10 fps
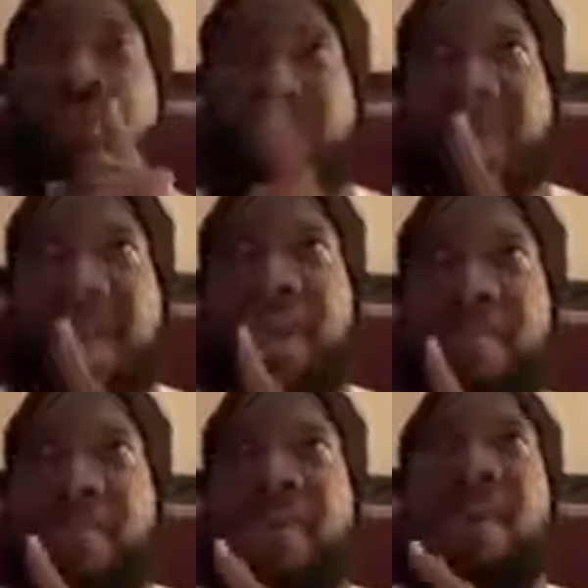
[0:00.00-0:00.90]

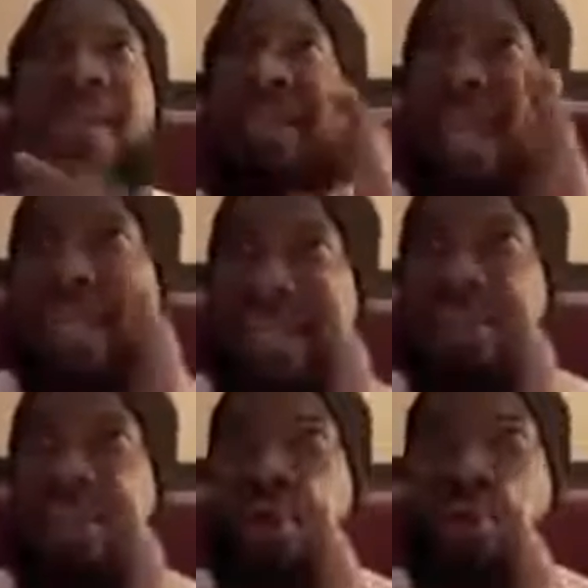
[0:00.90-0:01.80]
camp. That is
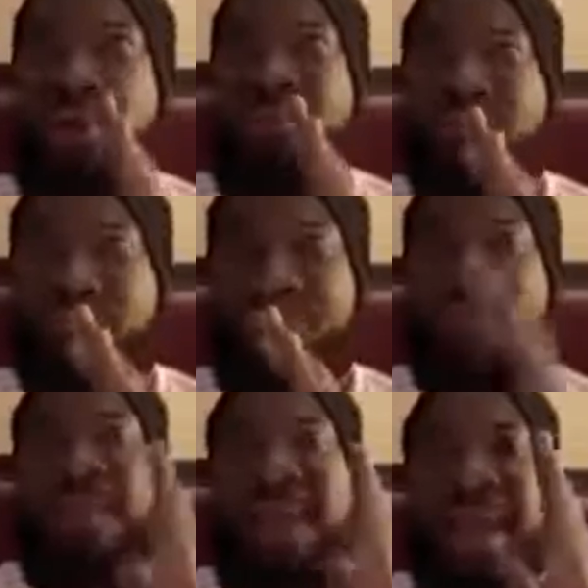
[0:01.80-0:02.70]
the only
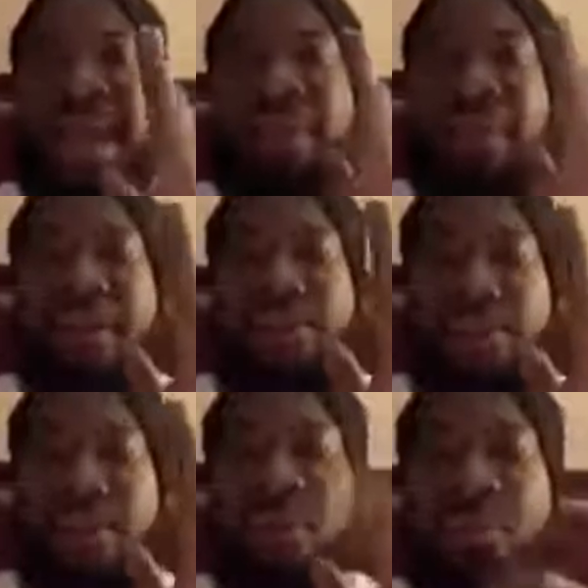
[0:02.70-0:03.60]
problem I have in
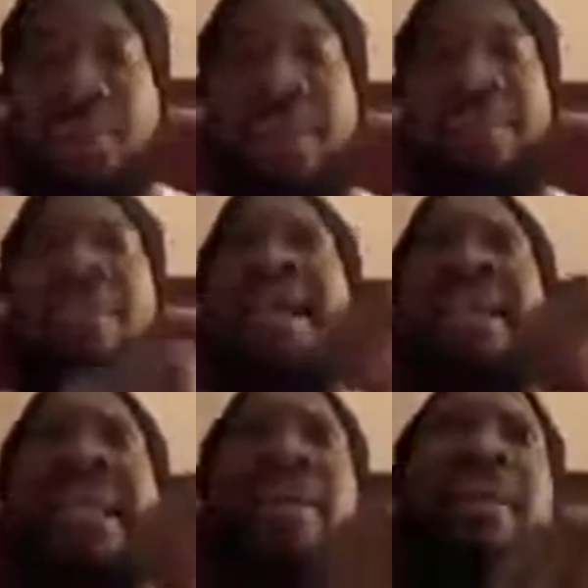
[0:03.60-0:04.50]
Stone's camp.
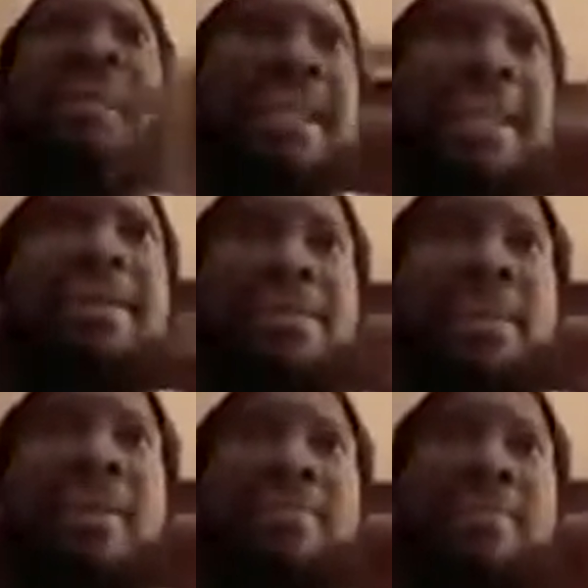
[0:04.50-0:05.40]
Now let us
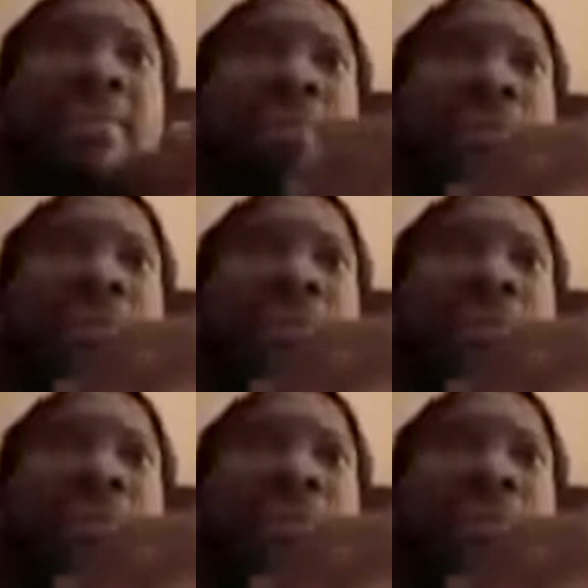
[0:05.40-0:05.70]
come to